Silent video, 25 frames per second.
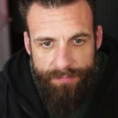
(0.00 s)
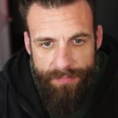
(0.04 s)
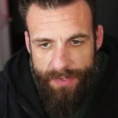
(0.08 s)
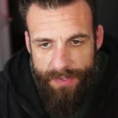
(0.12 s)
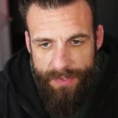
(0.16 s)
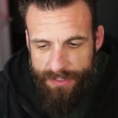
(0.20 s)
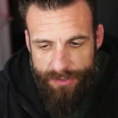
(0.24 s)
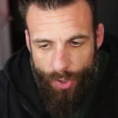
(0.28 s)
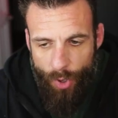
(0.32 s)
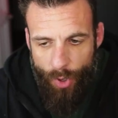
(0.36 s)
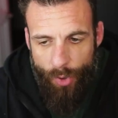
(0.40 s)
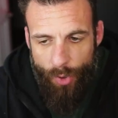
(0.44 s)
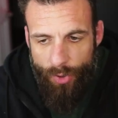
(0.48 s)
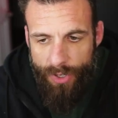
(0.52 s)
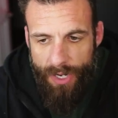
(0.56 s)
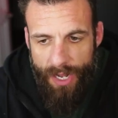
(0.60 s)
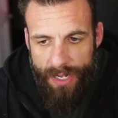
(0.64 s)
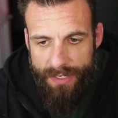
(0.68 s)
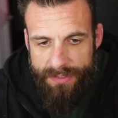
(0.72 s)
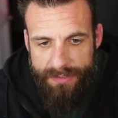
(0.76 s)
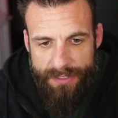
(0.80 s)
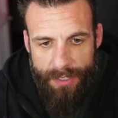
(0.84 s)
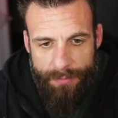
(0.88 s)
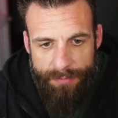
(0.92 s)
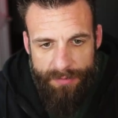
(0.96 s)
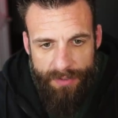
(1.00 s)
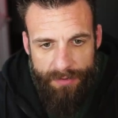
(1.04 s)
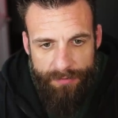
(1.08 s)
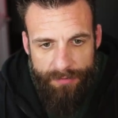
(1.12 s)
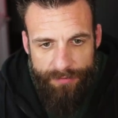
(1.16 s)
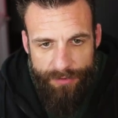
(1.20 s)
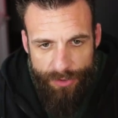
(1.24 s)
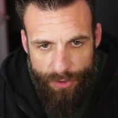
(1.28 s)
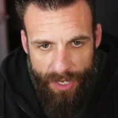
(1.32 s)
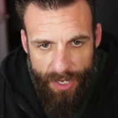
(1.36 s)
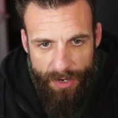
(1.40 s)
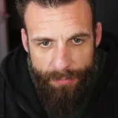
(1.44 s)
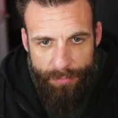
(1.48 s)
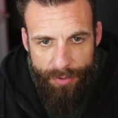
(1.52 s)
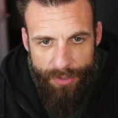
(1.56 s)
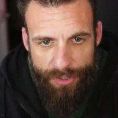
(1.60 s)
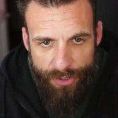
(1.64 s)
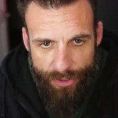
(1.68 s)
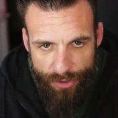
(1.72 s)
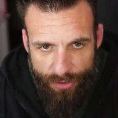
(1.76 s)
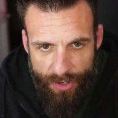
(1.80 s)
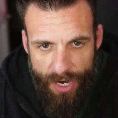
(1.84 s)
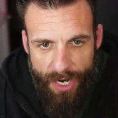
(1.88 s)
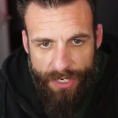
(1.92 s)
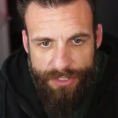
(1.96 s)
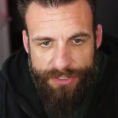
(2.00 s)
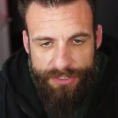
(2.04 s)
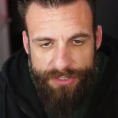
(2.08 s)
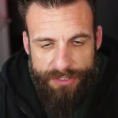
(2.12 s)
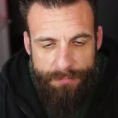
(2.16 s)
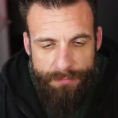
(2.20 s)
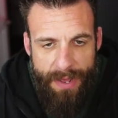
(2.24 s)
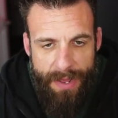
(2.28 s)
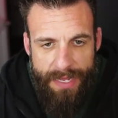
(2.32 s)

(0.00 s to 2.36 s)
It's the whole concept of you got to put your oxygen